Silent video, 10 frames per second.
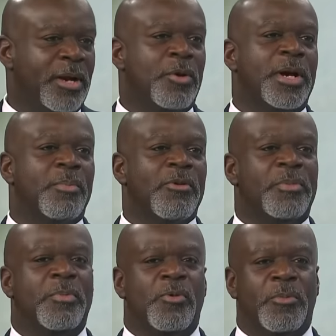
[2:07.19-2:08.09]
And so I know a
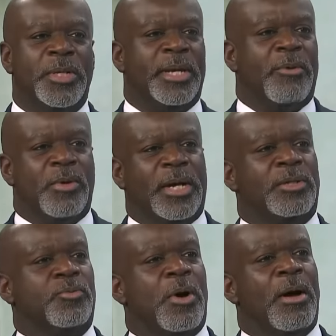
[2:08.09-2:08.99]
number of people will be
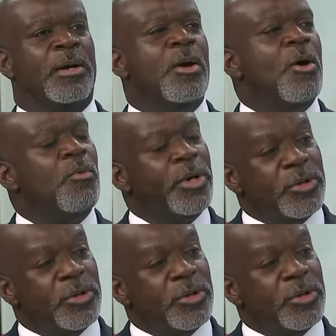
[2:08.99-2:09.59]
saying, well, that's wrong.